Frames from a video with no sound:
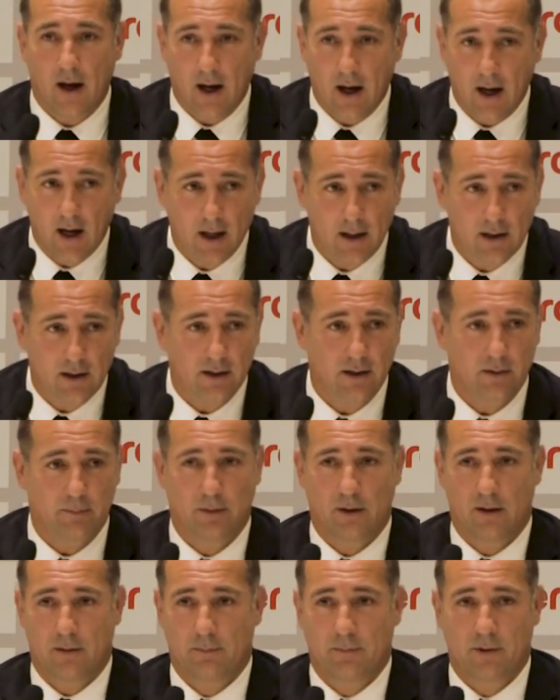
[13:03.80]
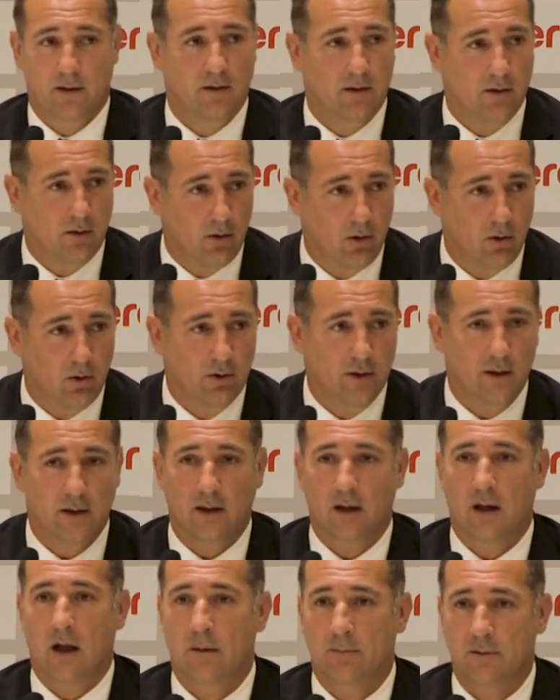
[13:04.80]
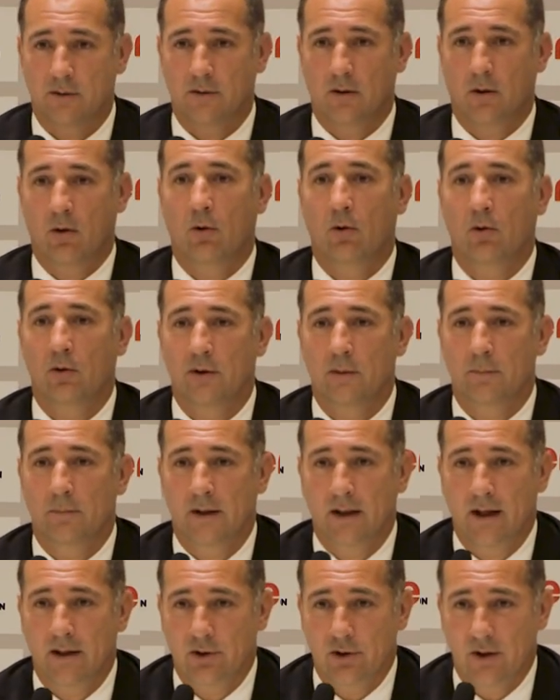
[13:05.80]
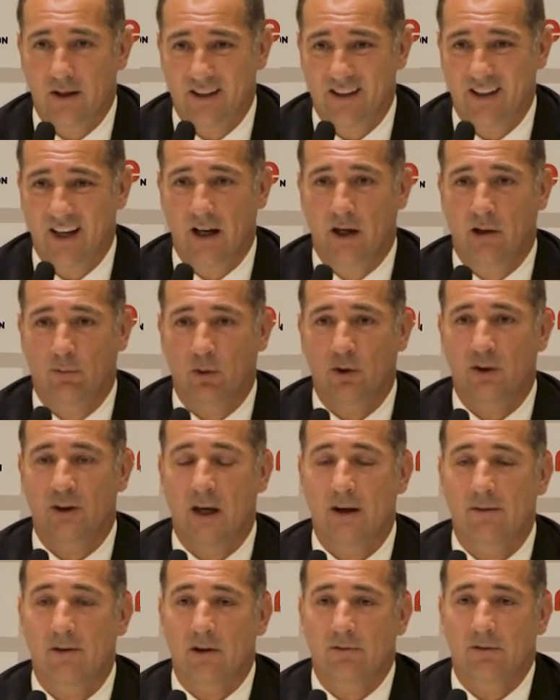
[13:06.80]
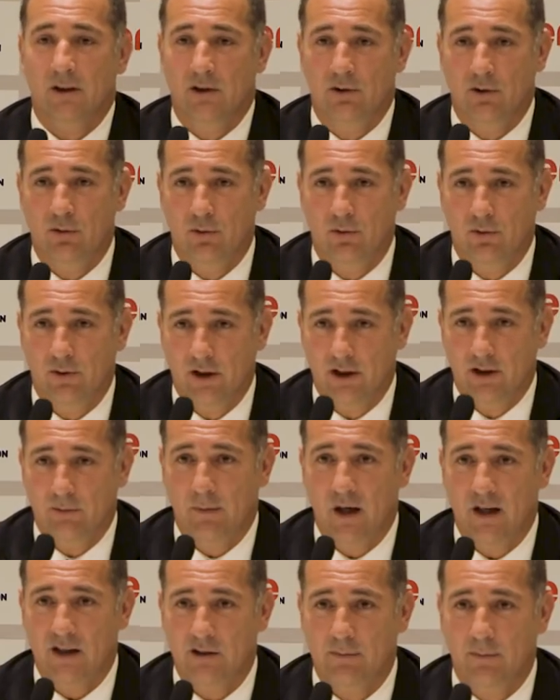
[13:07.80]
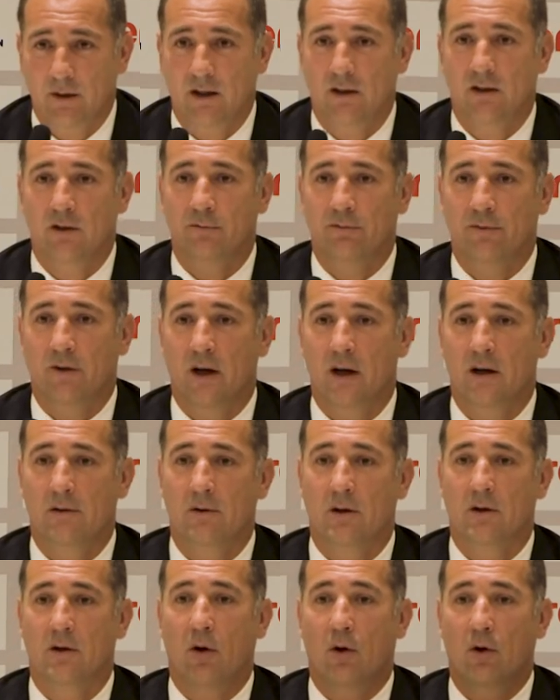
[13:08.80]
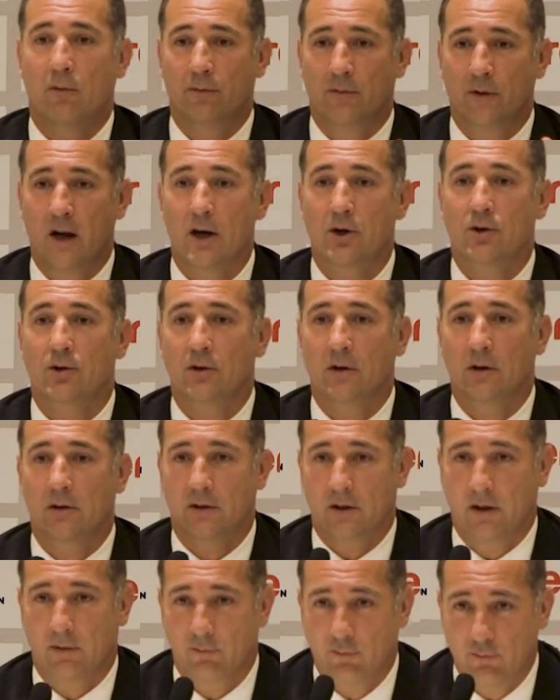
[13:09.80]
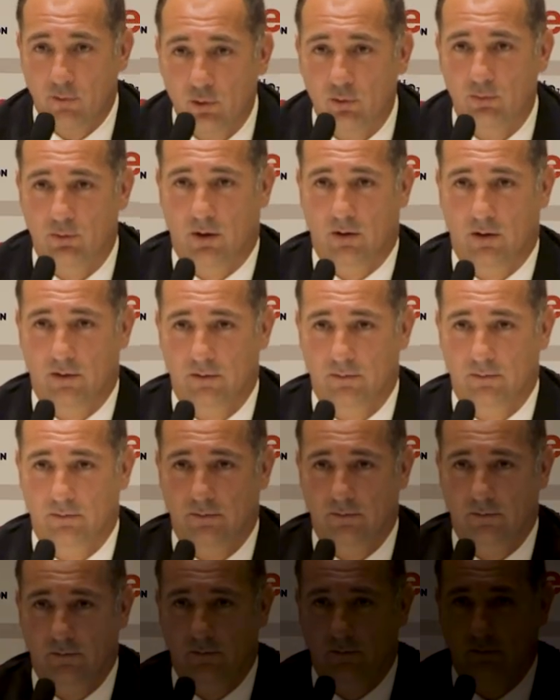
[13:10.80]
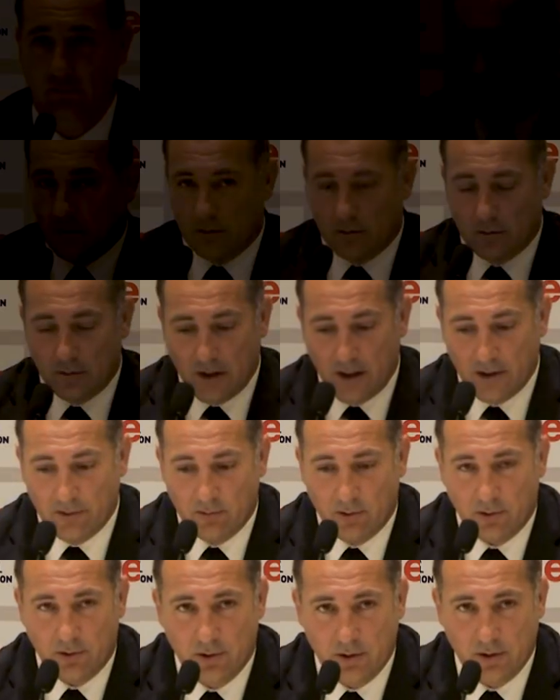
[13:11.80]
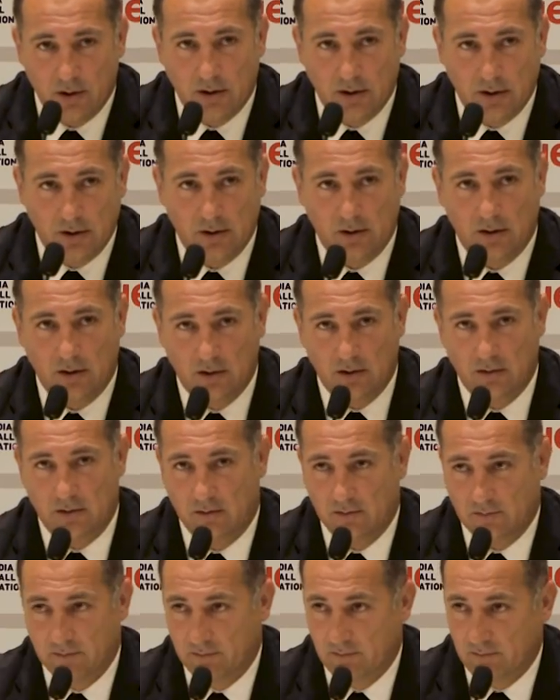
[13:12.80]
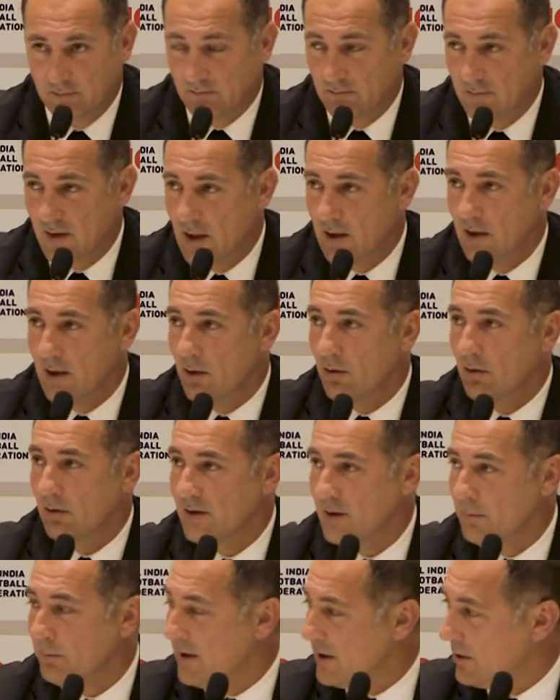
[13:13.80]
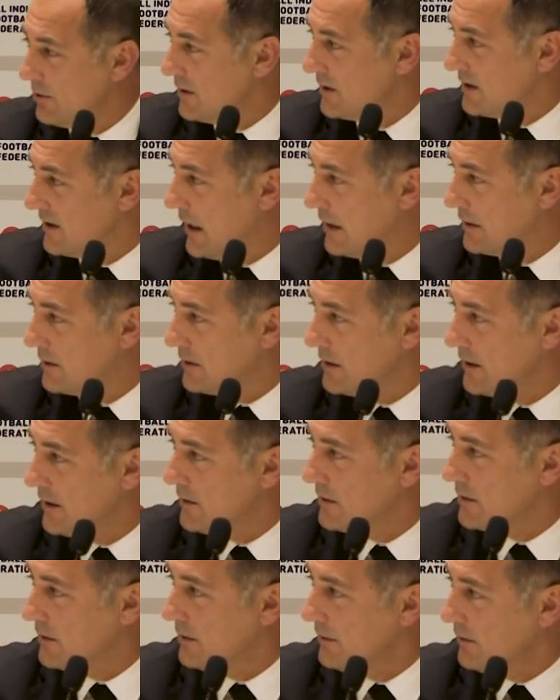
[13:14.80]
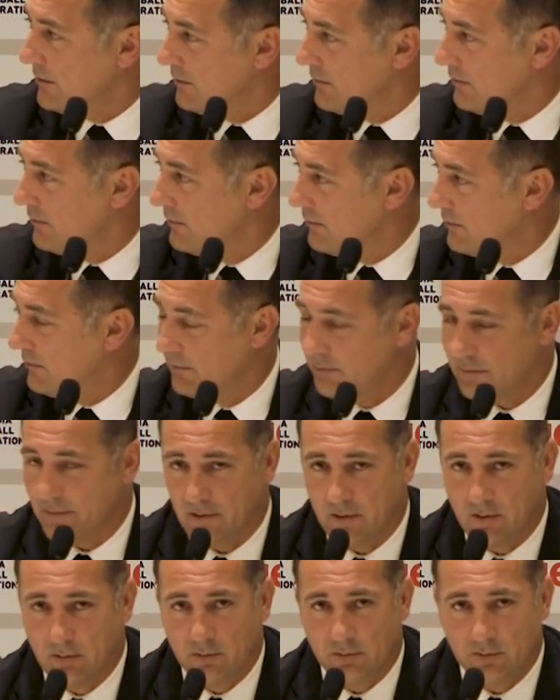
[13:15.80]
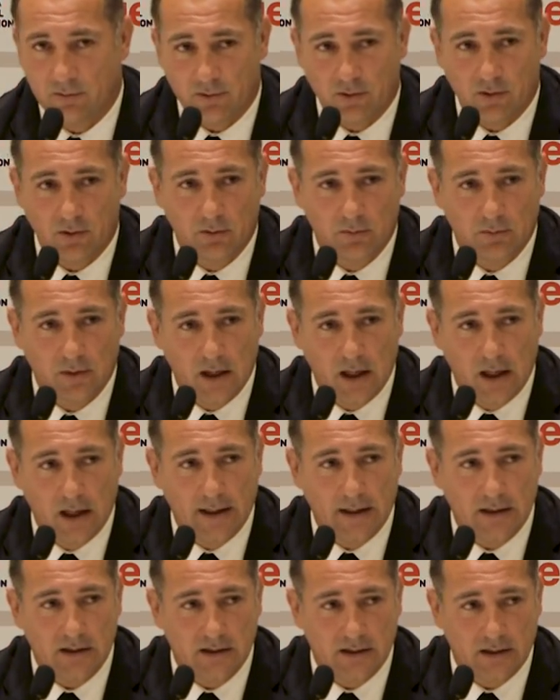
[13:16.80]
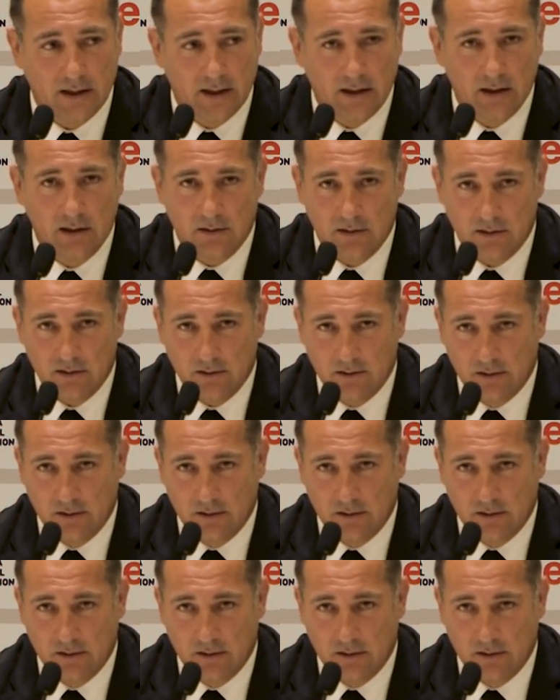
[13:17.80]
I-League people, all the clubs, all the managers, and whatever we do, it must be in the favor of national team football. I watched nearly all the matches last season from ISL.